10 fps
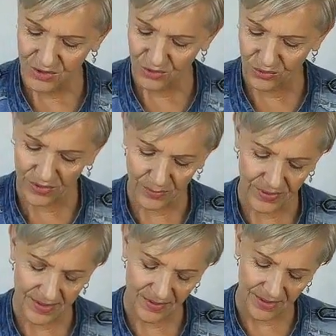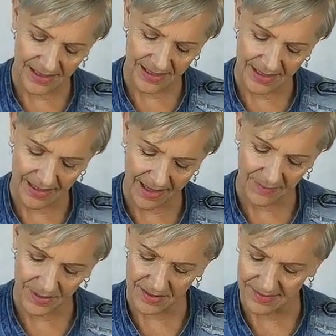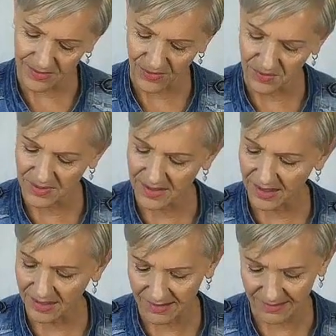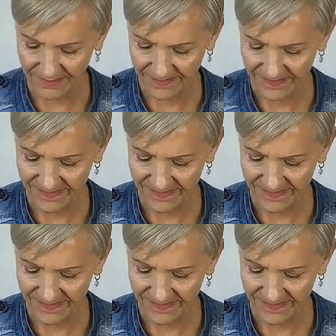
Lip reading: Daughter personal healing and happiness opening.